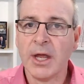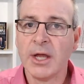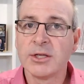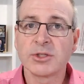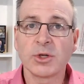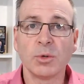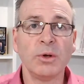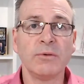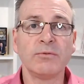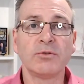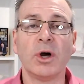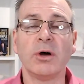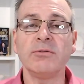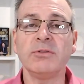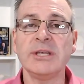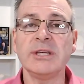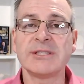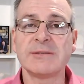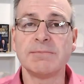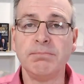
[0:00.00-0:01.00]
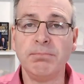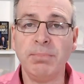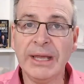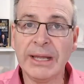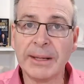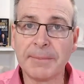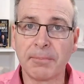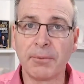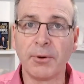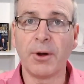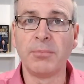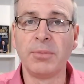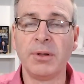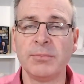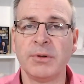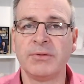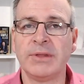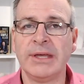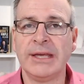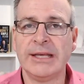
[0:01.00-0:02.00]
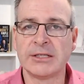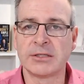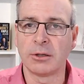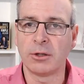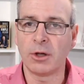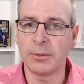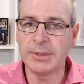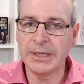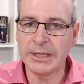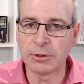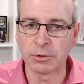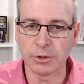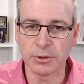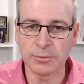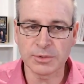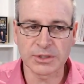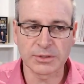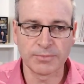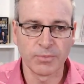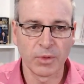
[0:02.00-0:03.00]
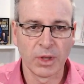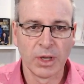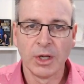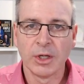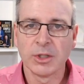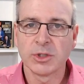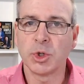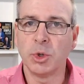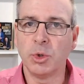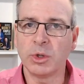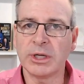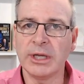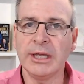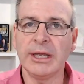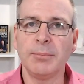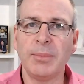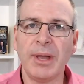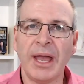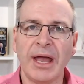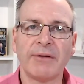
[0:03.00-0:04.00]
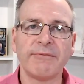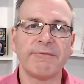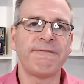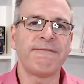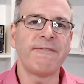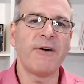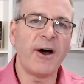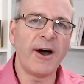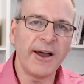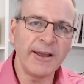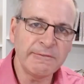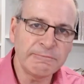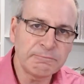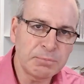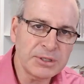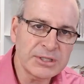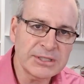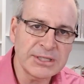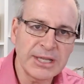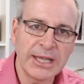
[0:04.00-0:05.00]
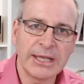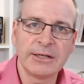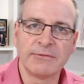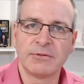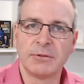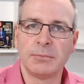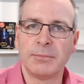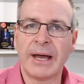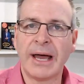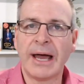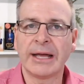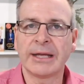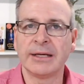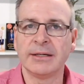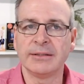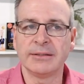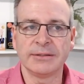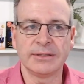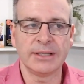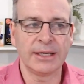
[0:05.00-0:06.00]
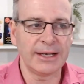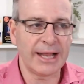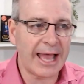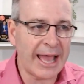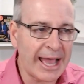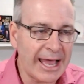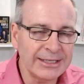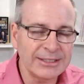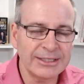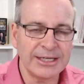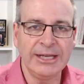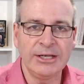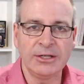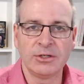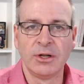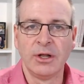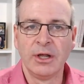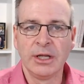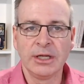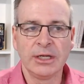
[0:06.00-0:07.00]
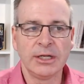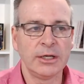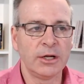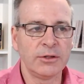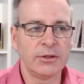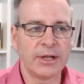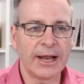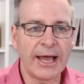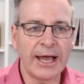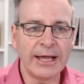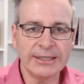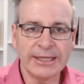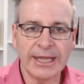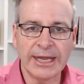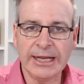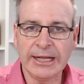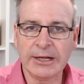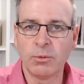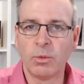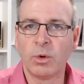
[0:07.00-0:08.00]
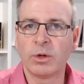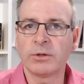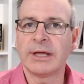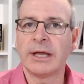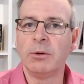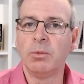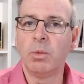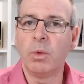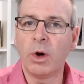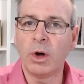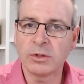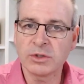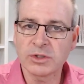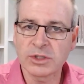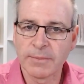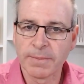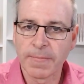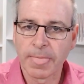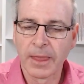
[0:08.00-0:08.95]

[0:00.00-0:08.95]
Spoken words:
So we've got this big problem of these lobby groups talking about 5% of the market that aren't that aren't getting what they want,